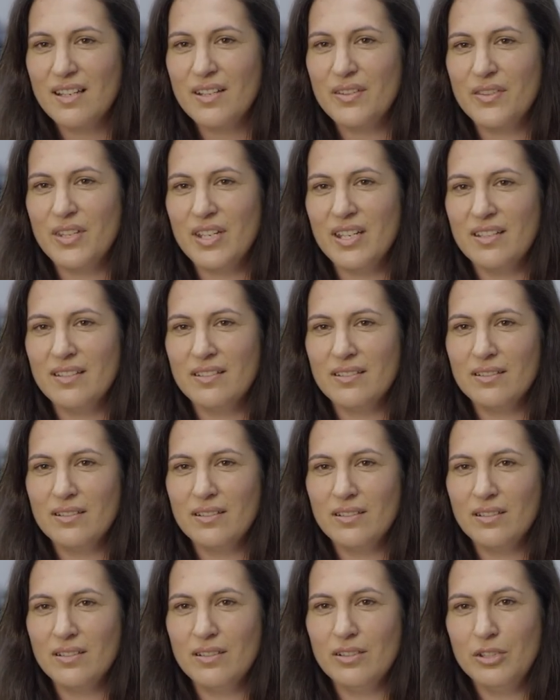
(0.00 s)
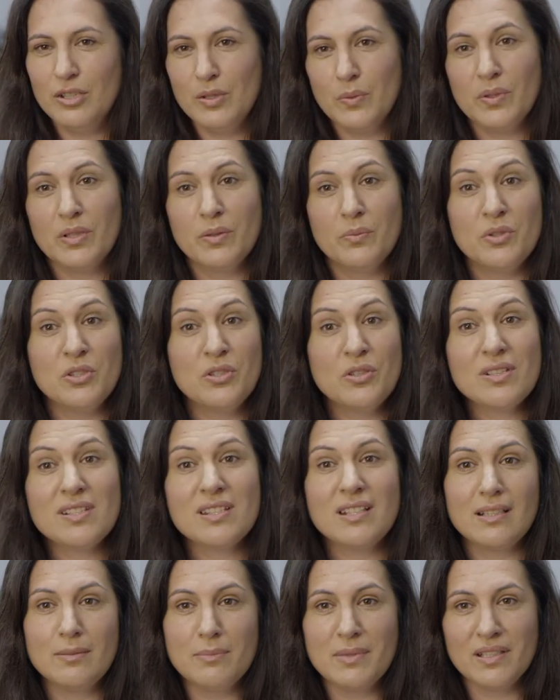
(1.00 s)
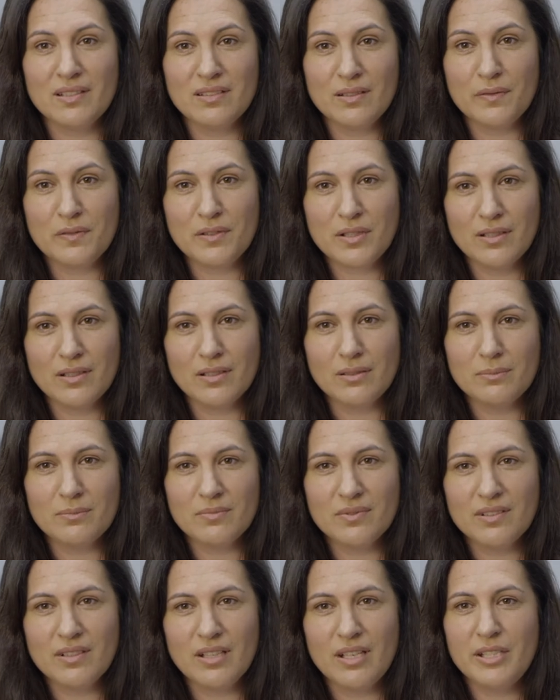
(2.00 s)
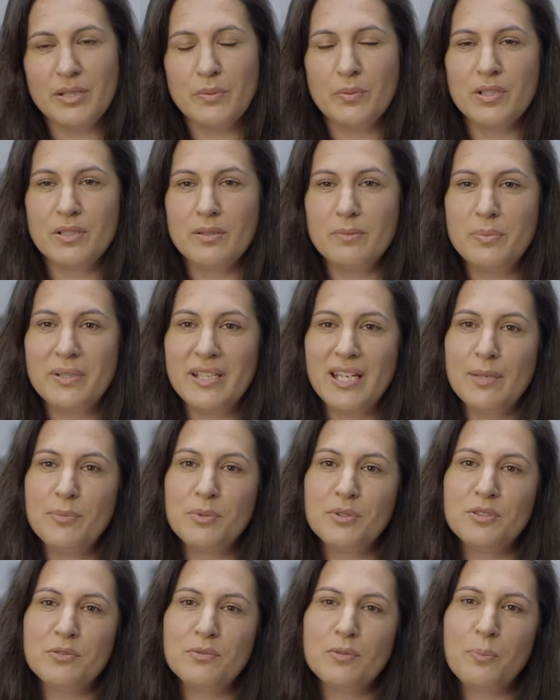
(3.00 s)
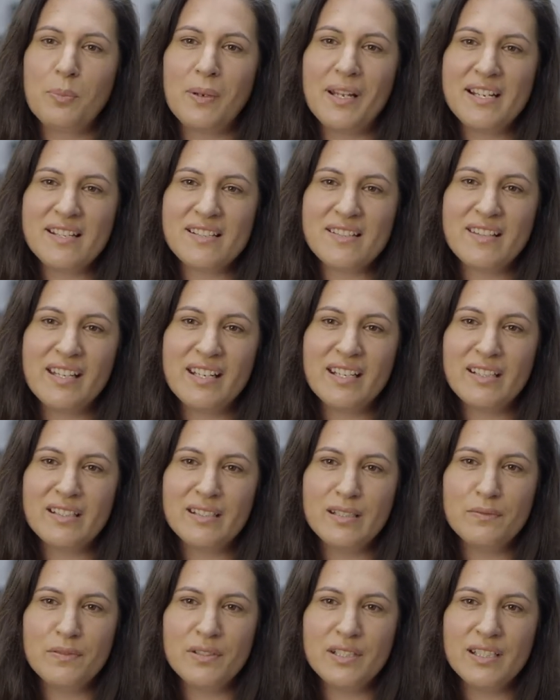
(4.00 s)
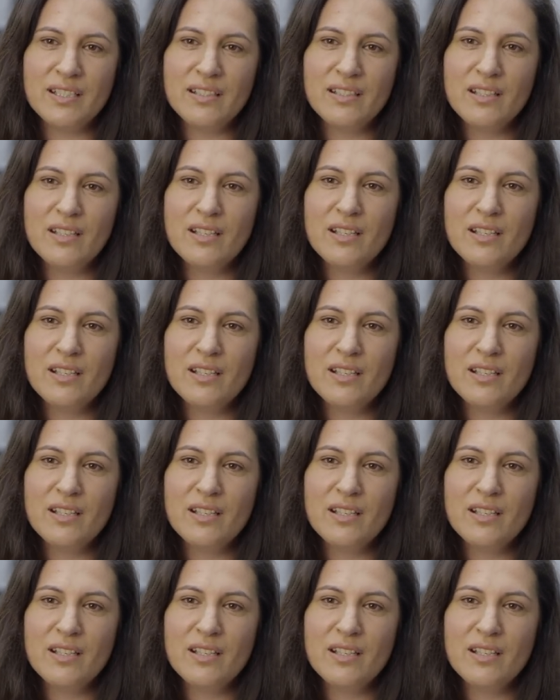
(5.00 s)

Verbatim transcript: then you want to reduce that amount of time and you want to be able to replace that activity